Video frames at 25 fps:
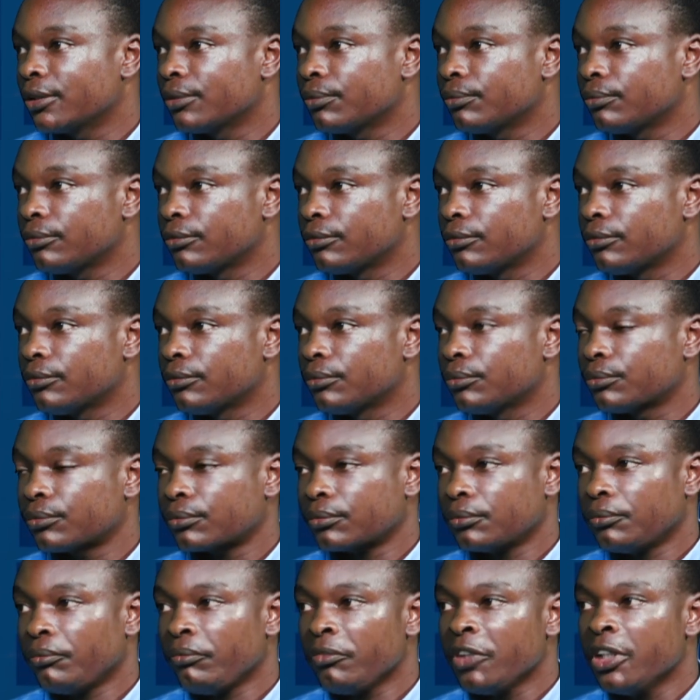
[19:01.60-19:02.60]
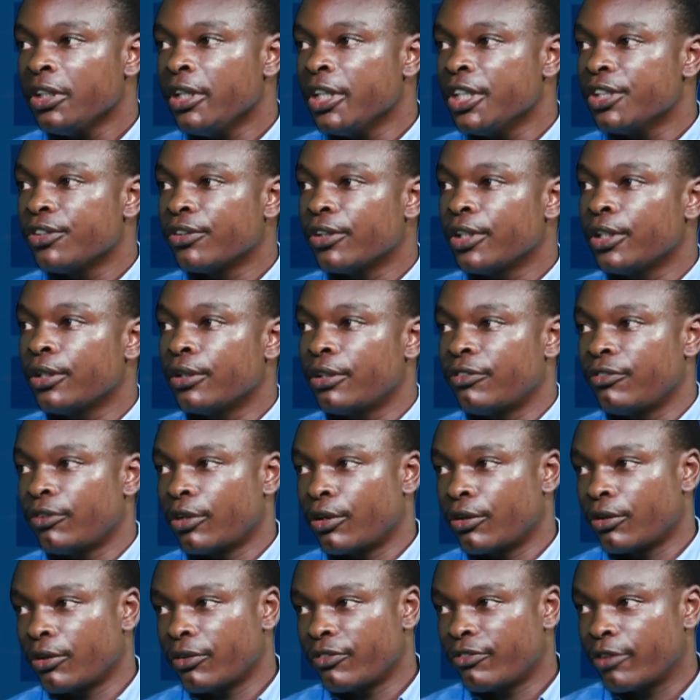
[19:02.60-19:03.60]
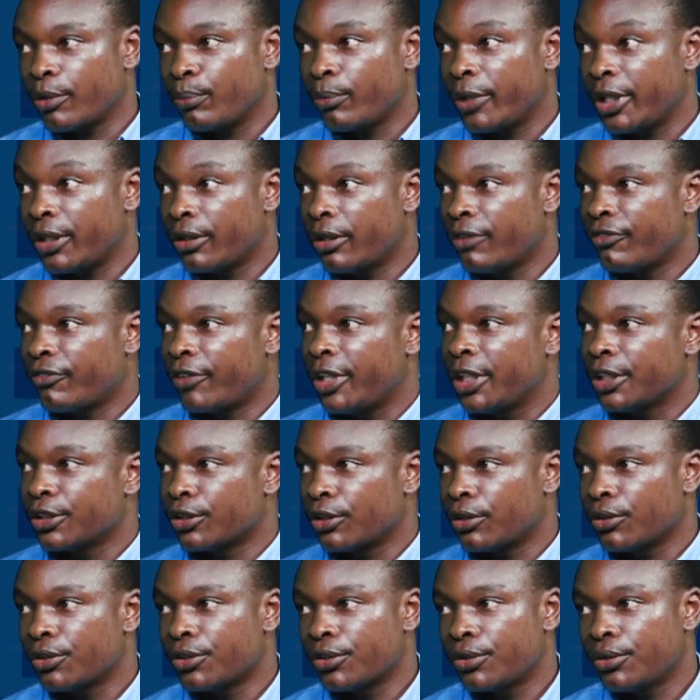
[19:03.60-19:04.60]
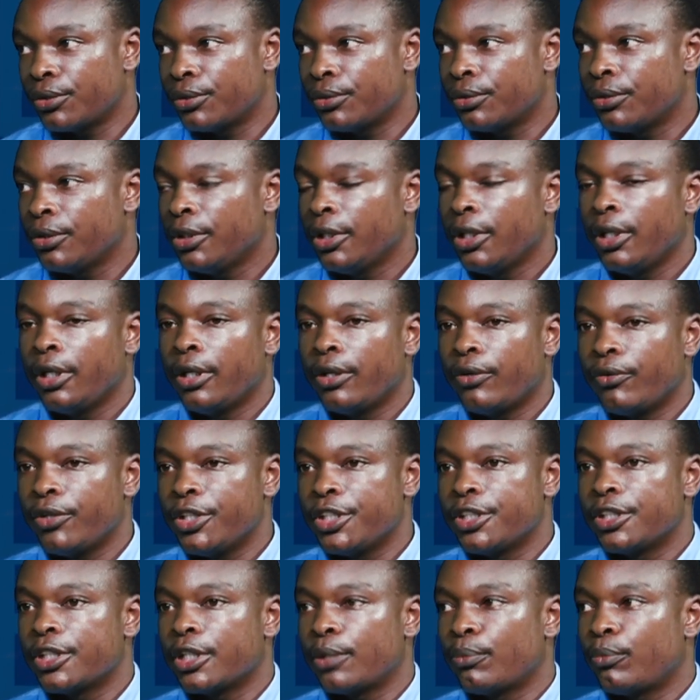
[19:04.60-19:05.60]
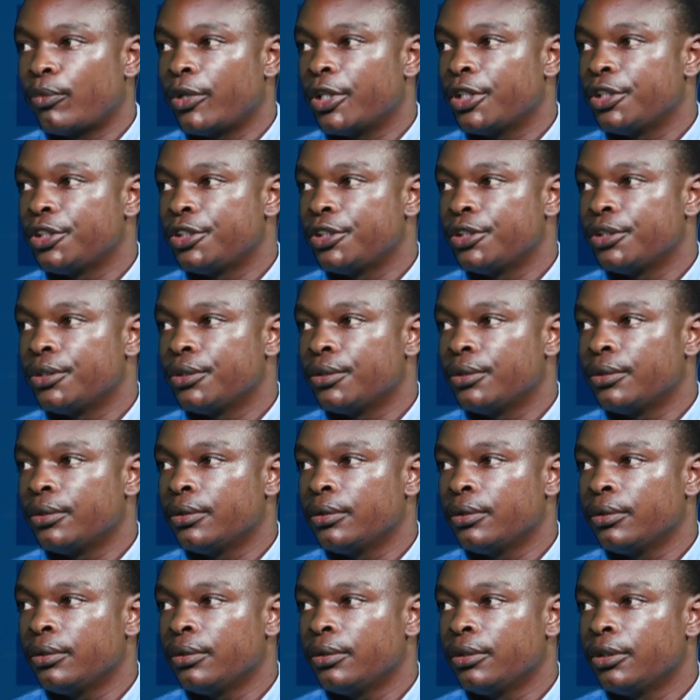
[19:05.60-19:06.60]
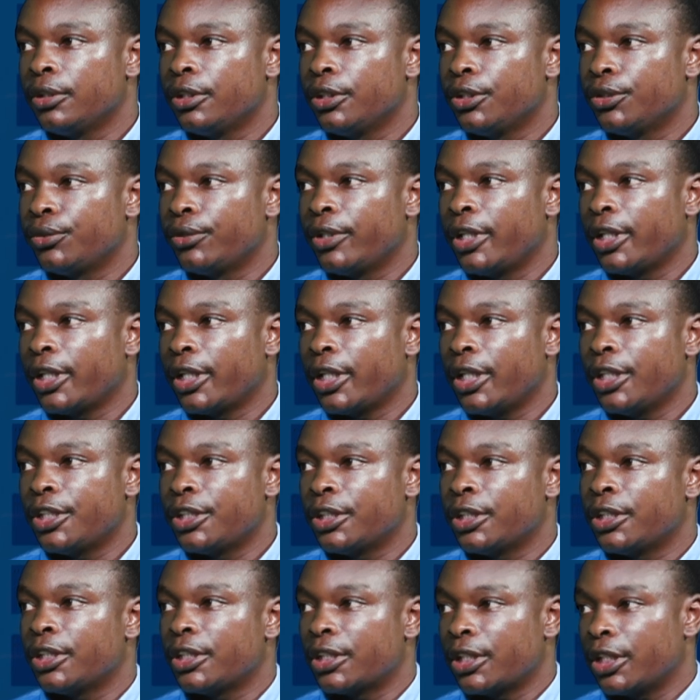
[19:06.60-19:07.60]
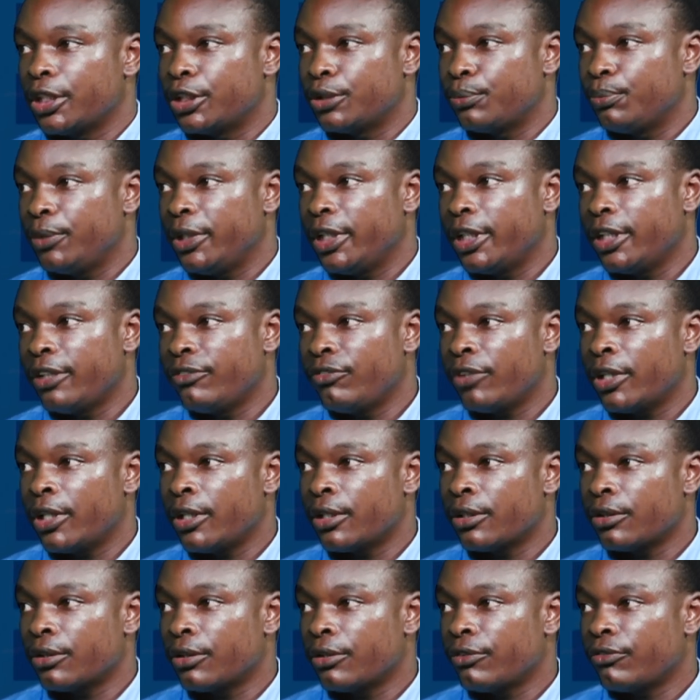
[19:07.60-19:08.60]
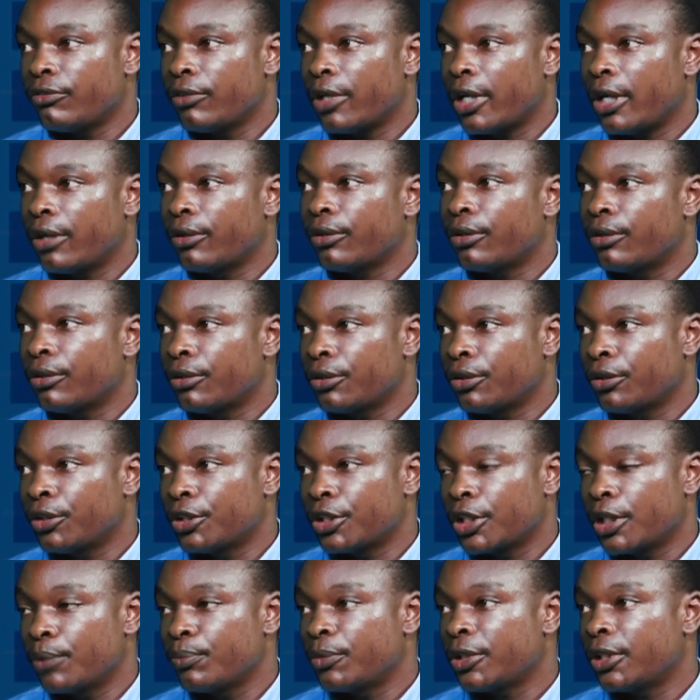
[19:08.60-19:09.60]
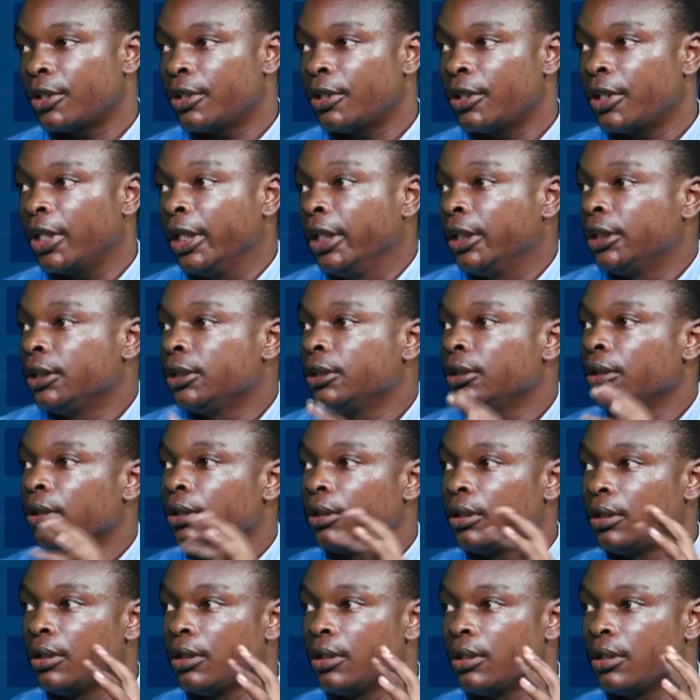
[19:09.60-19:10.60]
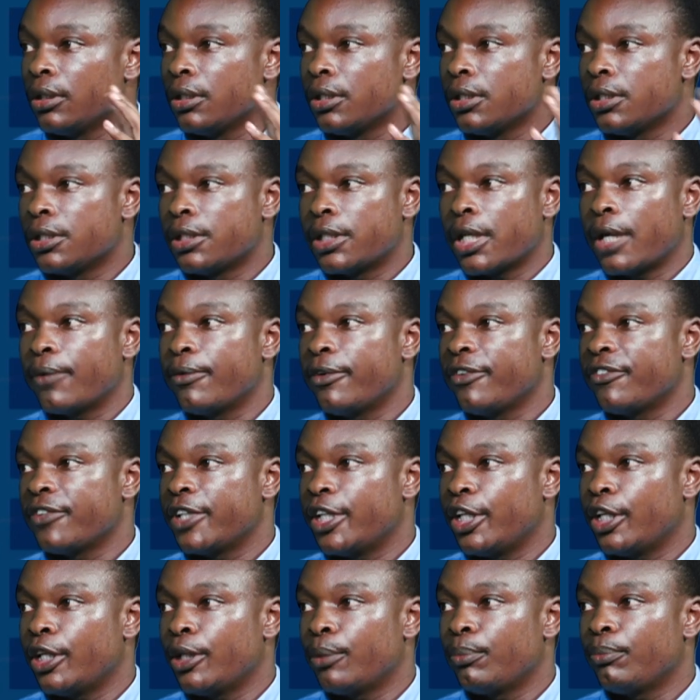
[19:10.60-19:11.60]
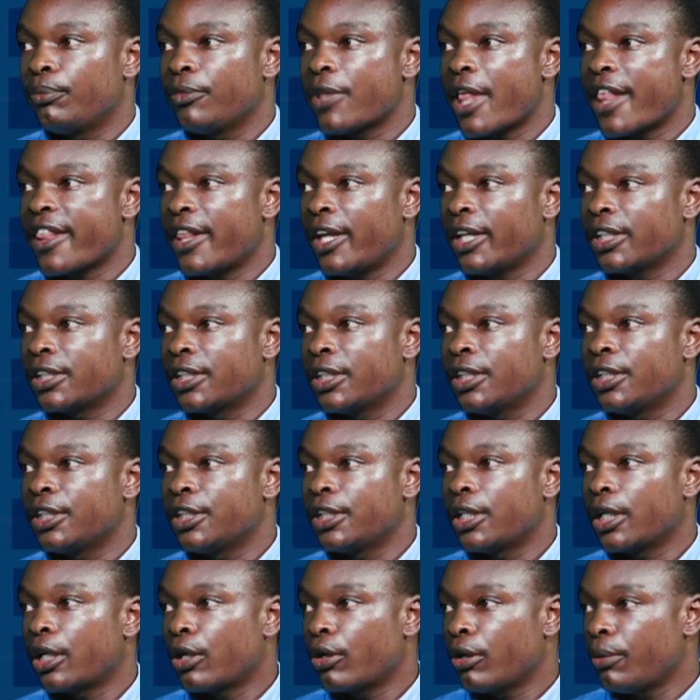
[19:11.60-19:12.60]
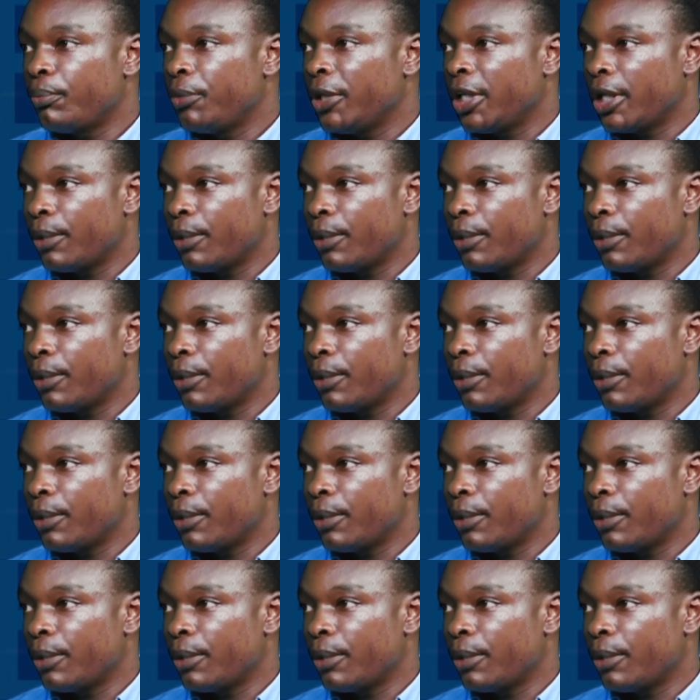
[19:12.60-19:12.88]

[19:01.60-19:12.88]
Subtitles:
The history of family conflicts also leads someone to engage in such behavior of alcohol consumption. Is some of them think that it's a coping